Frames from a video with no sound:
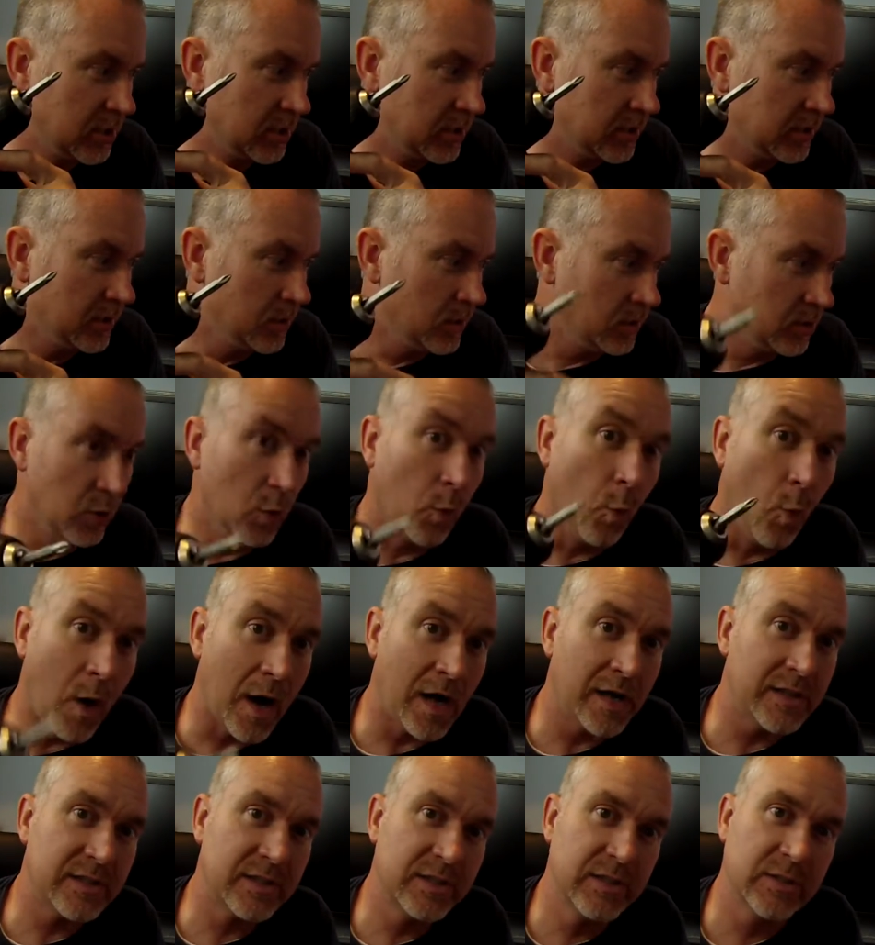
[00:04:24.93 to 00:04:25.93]
you
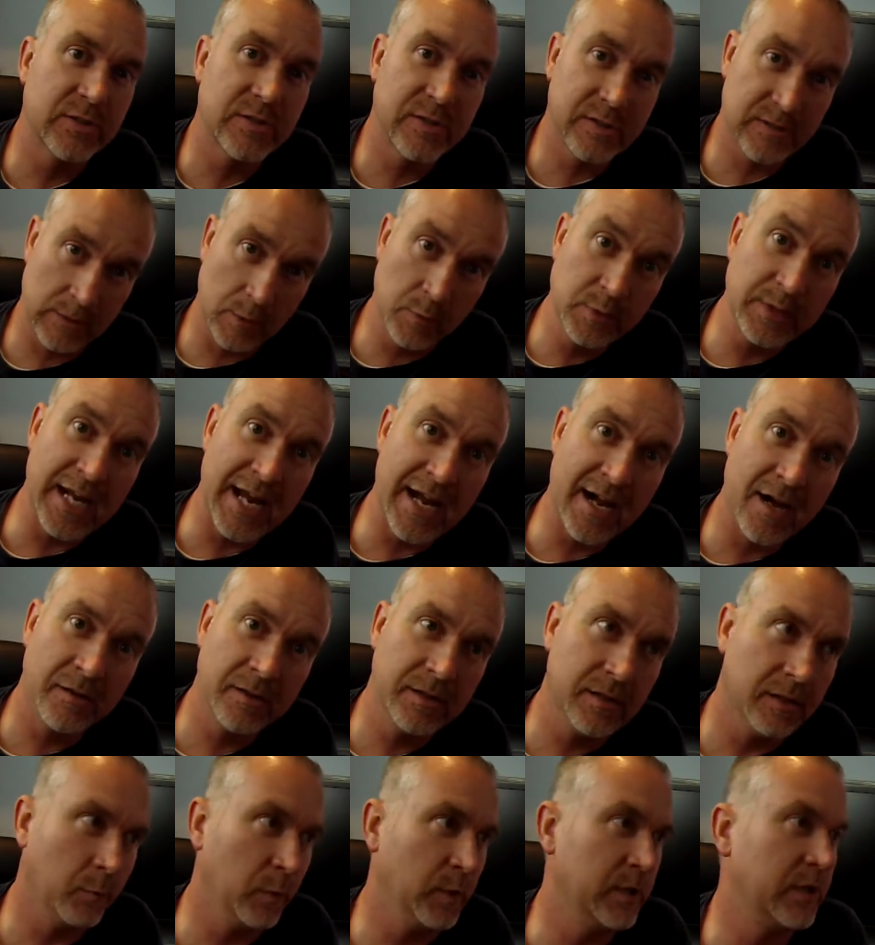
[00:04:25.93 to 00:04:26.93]
want to slow
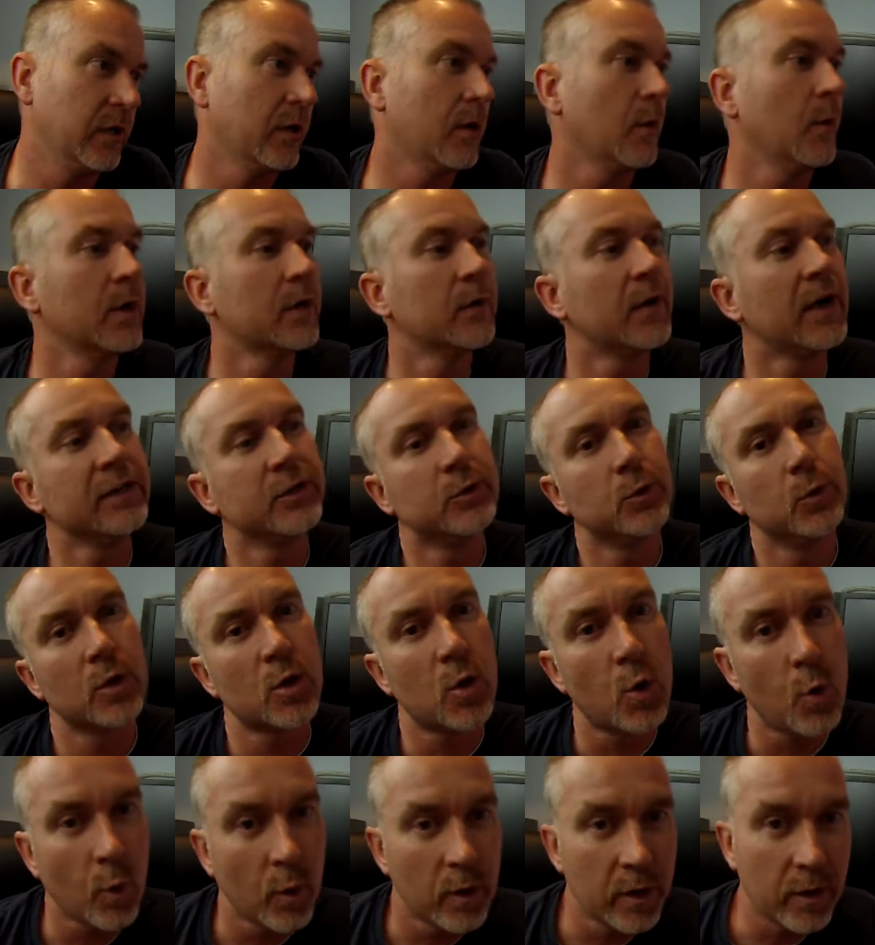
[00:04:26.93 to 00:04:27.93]
down when you're going around to a
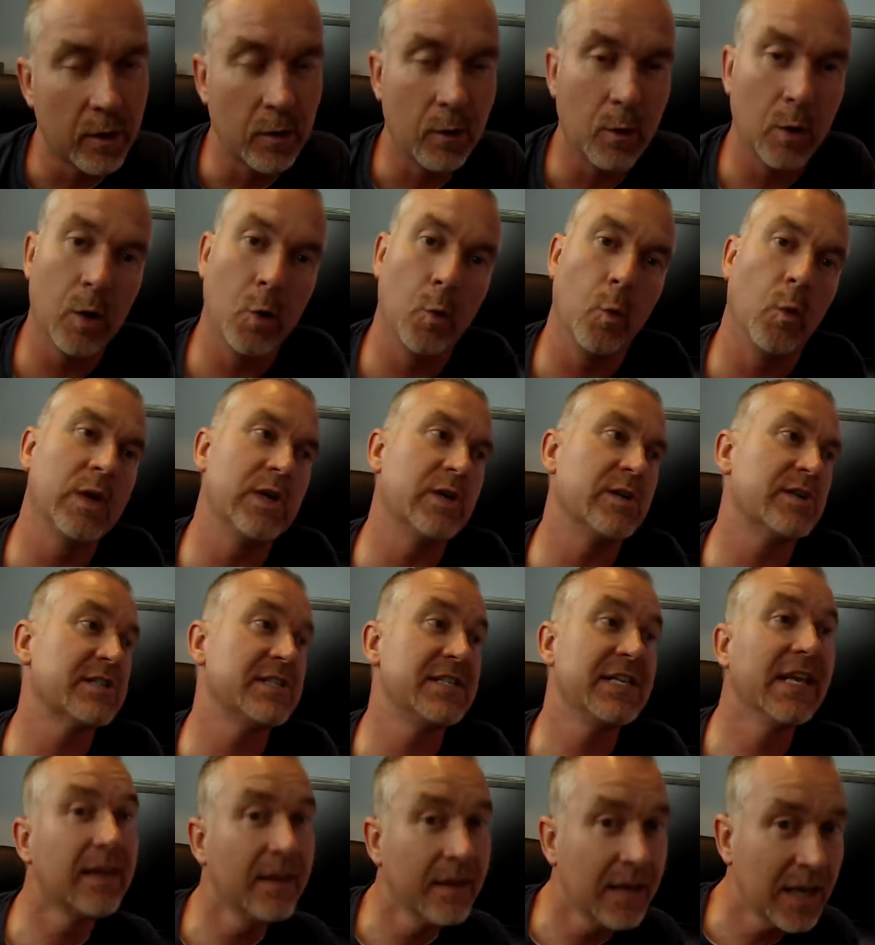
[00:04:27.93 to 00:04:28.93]
corner, or when you're
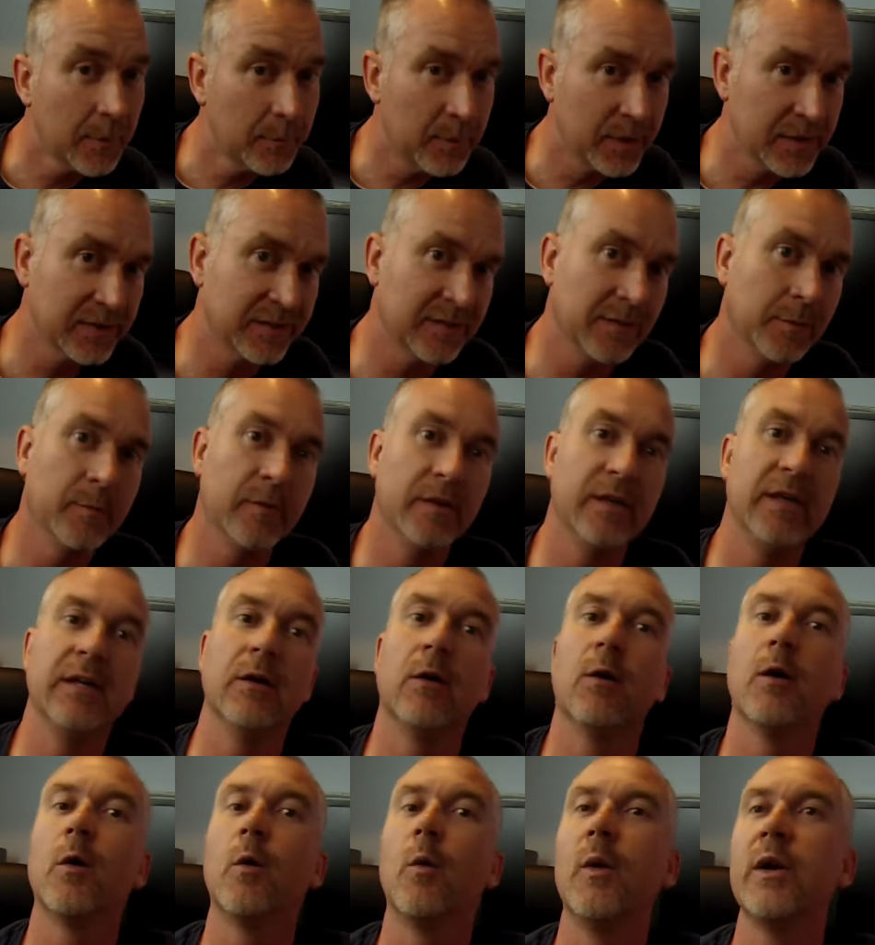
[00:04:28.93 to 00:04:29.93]
sneaking up on somebody,
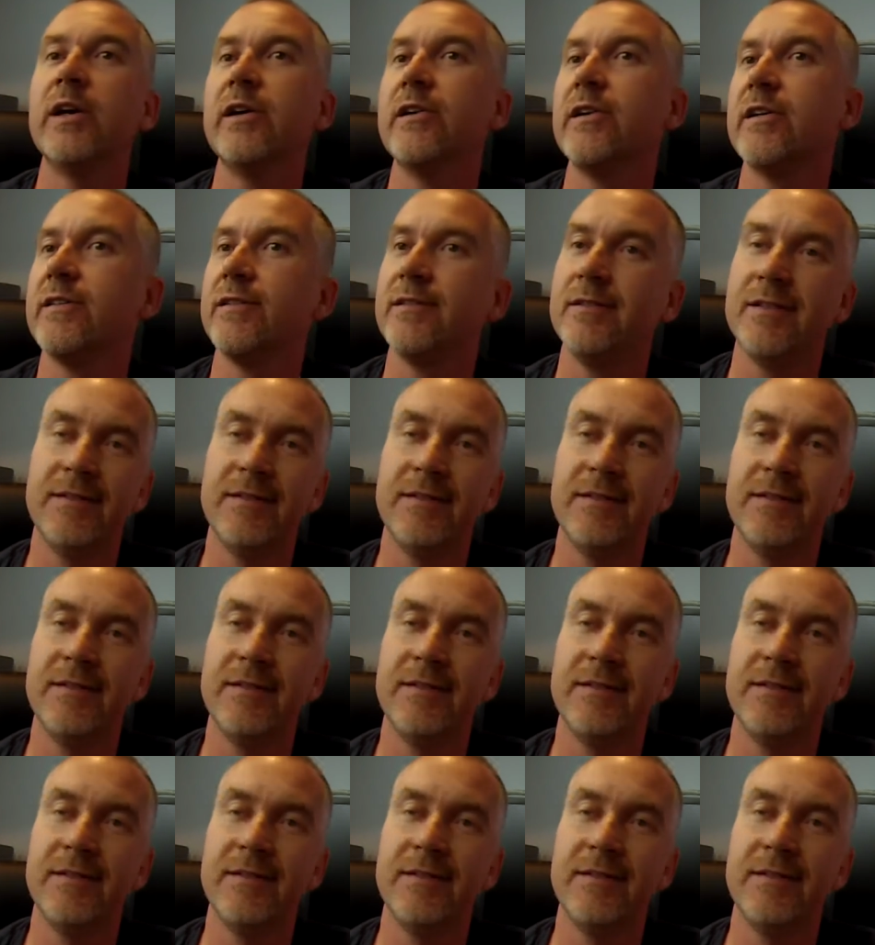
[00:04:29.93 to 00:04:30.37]
or when you're